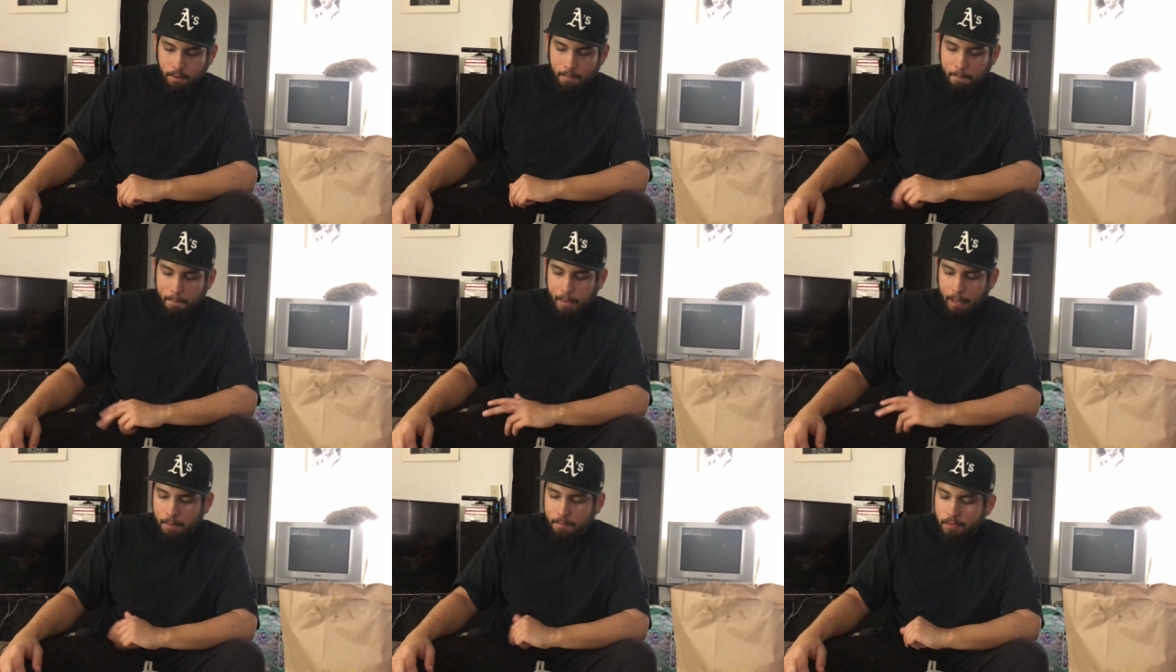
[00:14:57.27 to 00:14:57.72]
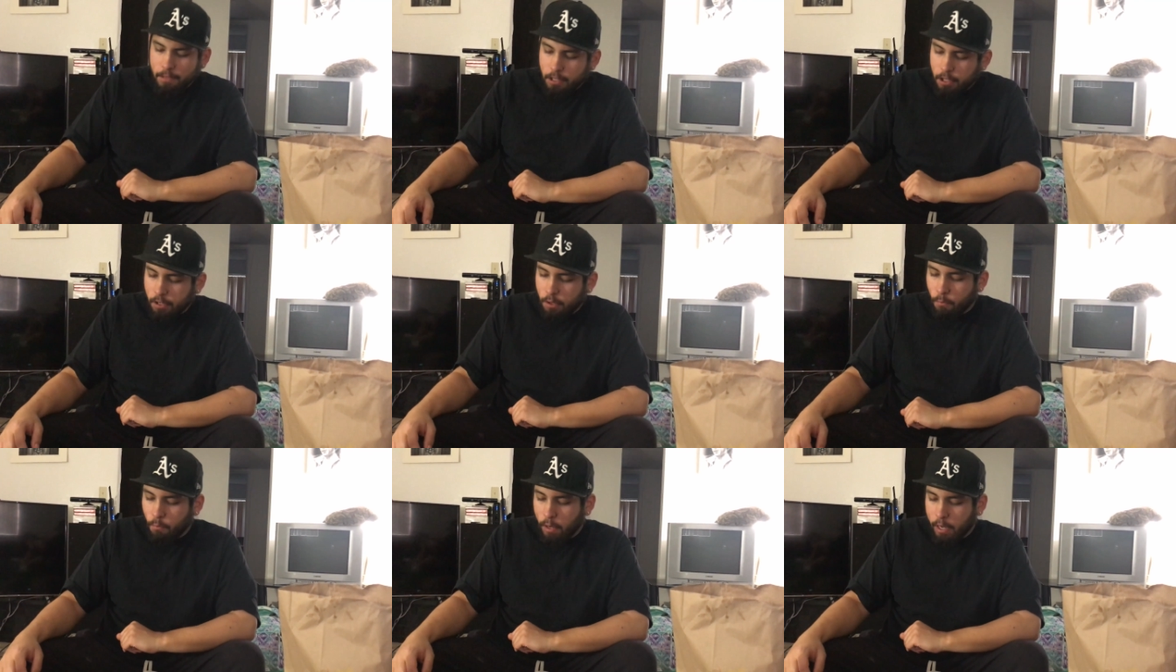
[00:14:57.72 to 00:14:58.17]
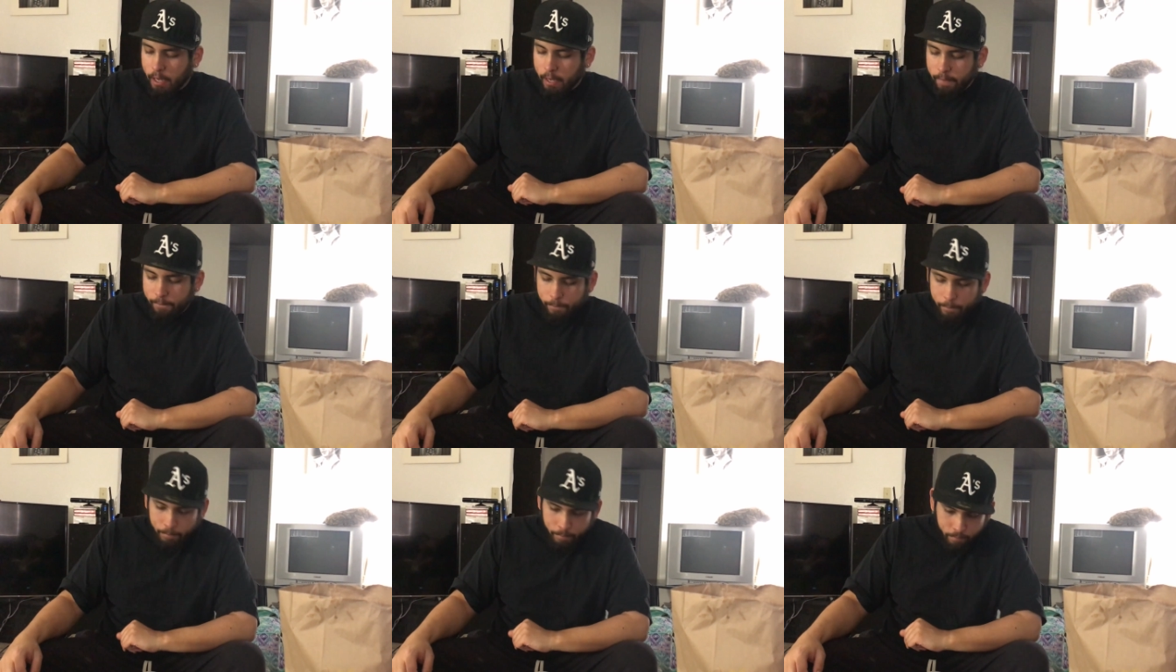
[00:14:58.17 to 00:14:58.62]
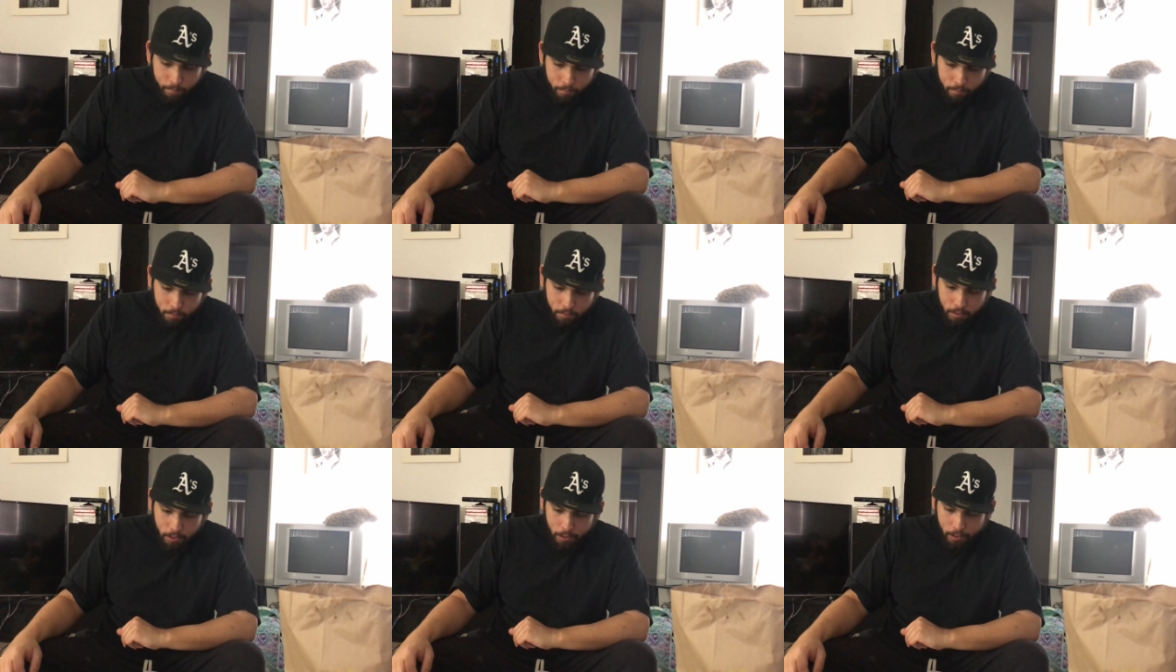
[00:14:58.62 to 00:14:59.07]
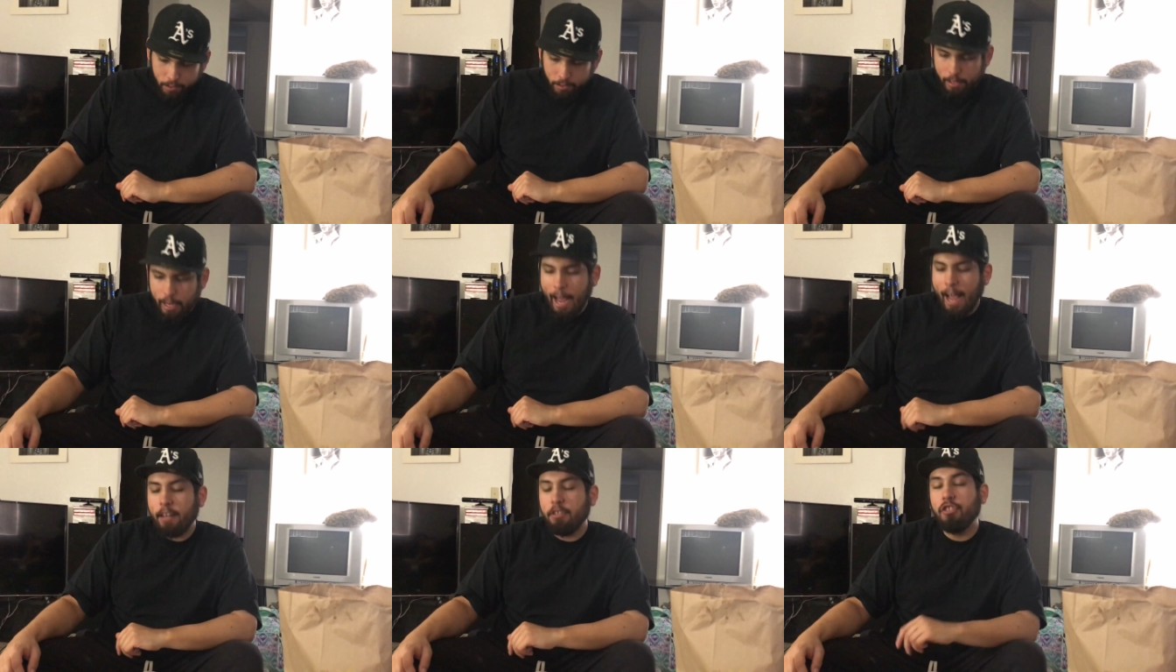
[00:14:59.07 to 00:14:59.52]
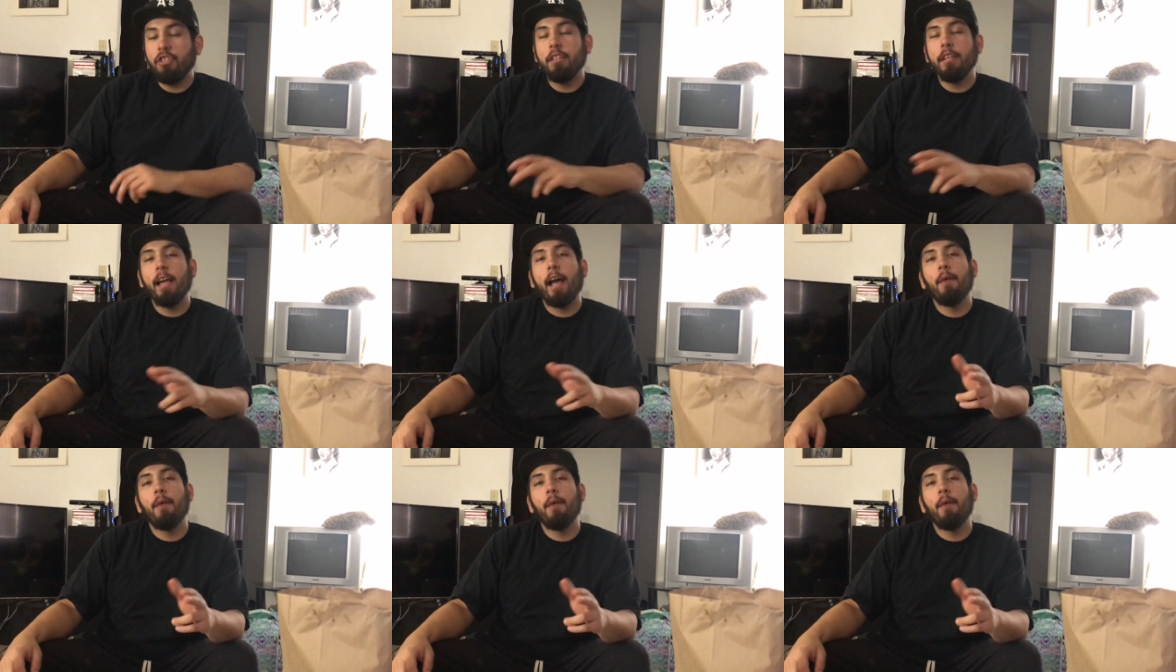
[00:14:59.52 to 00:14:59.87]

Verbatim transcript: Man, you know what? Actually,